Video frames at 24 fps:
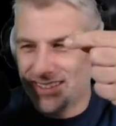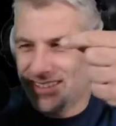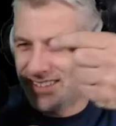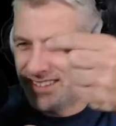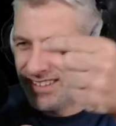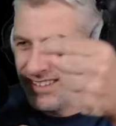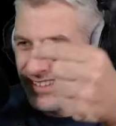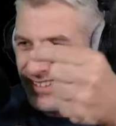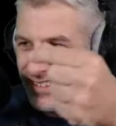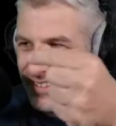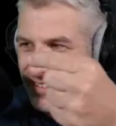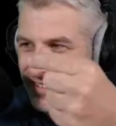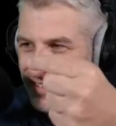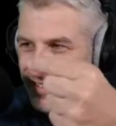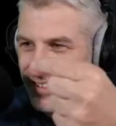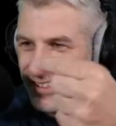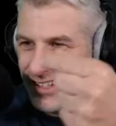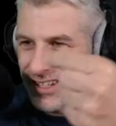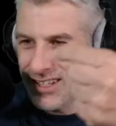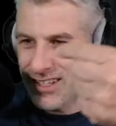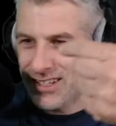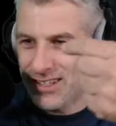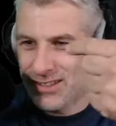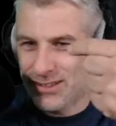the
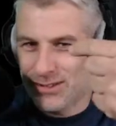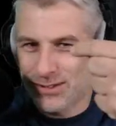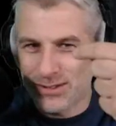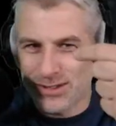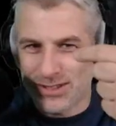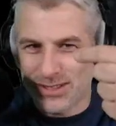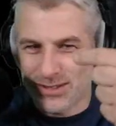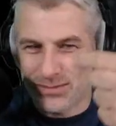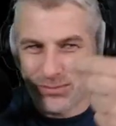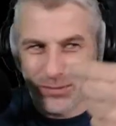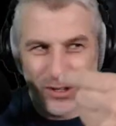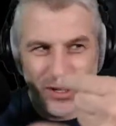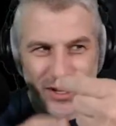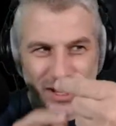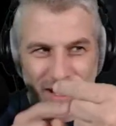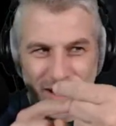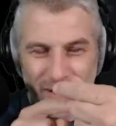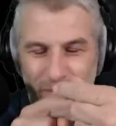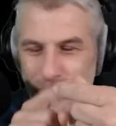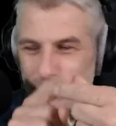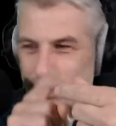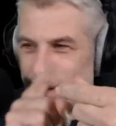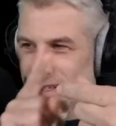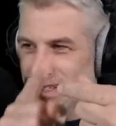the cues were
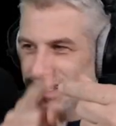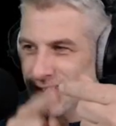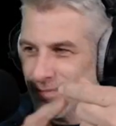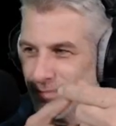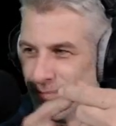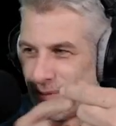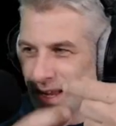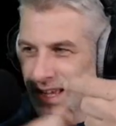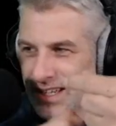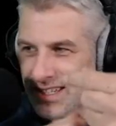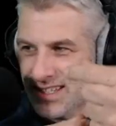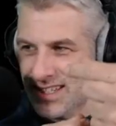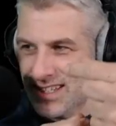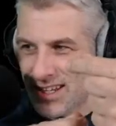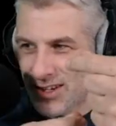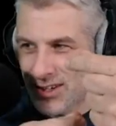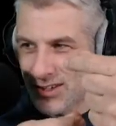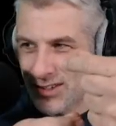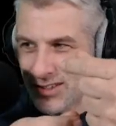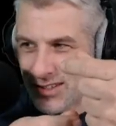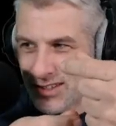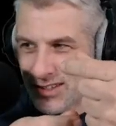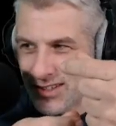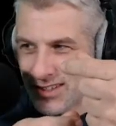like bits of plastic
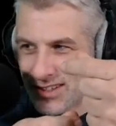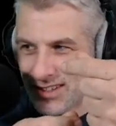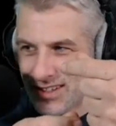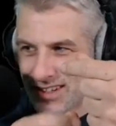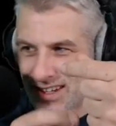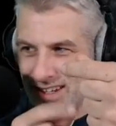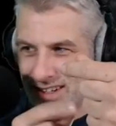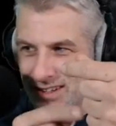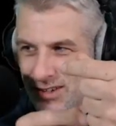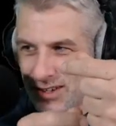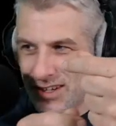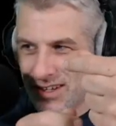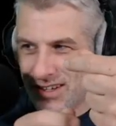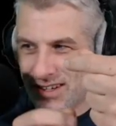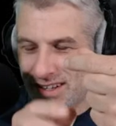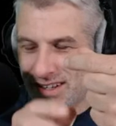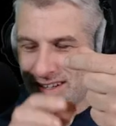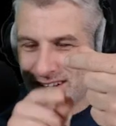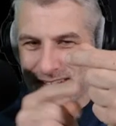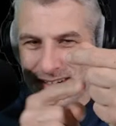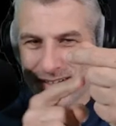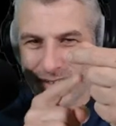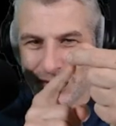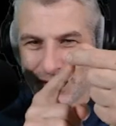on it, and and,
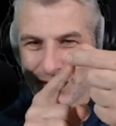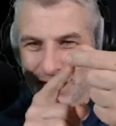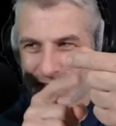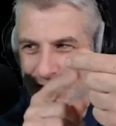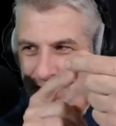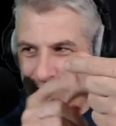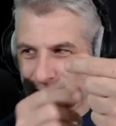and it had a